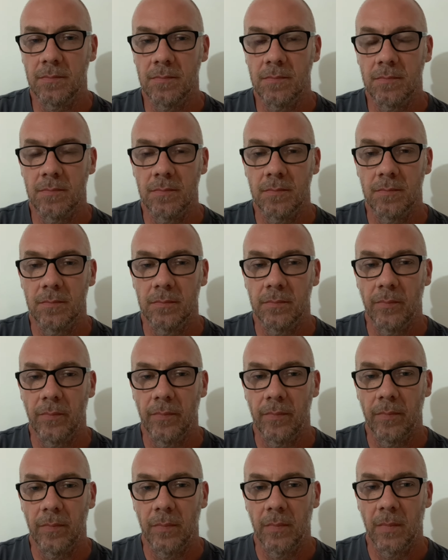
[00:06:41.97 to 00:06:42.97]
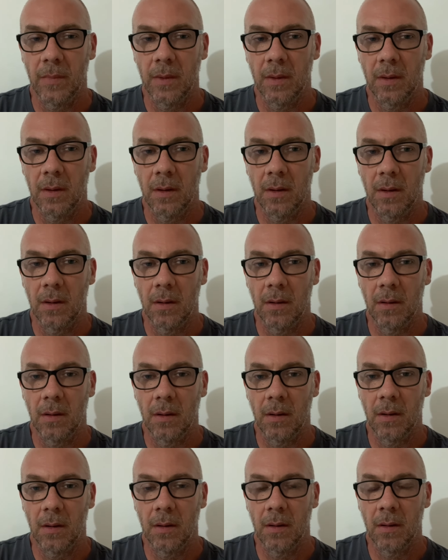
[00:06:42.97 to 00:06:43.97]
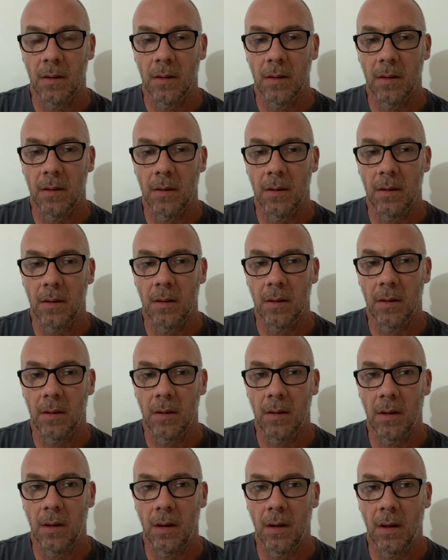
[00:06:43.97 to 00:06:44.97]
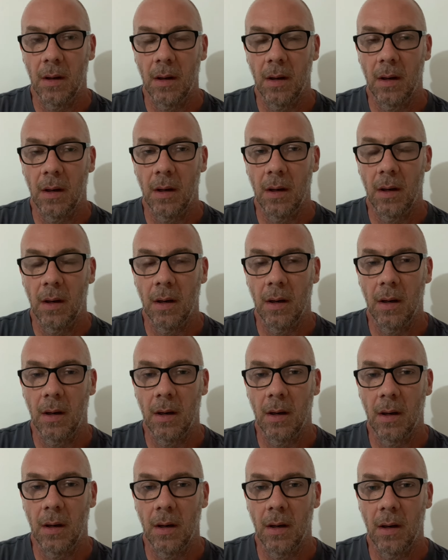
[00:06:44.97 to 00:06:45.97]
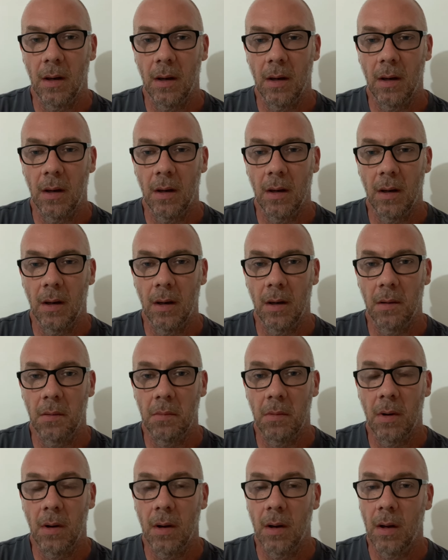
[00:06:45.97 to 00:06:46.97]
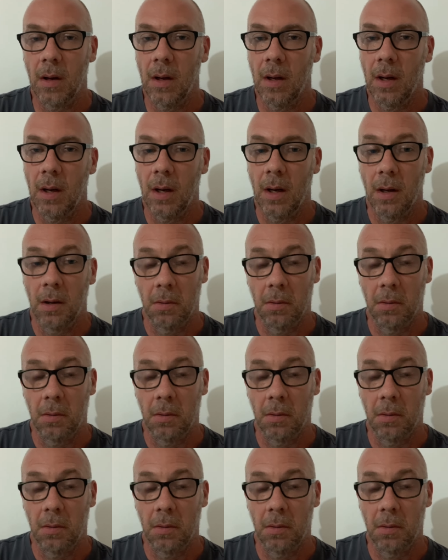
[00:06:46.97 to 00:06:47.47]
(silence)